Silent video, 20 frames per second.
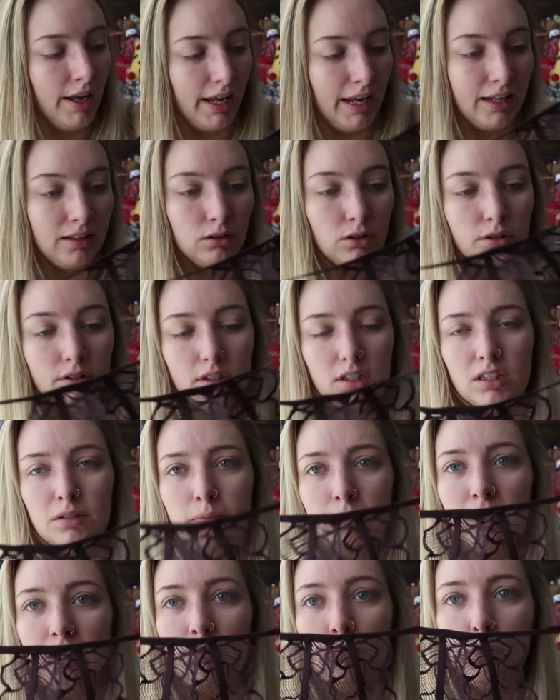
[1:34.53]
It looks to
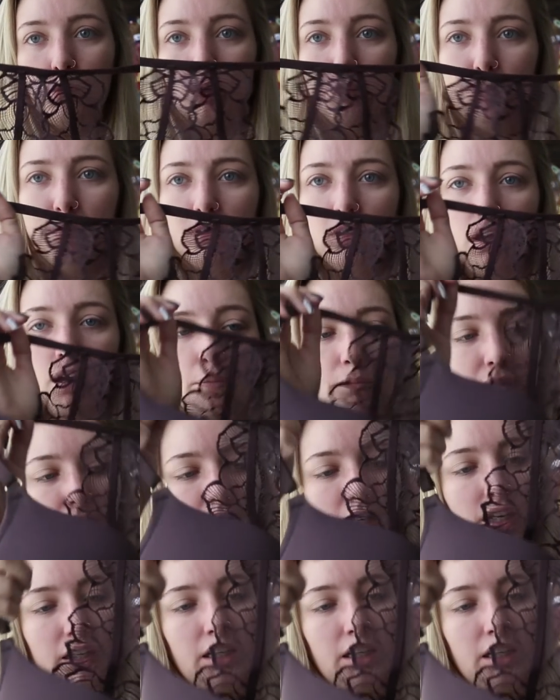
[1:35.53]
me more plum than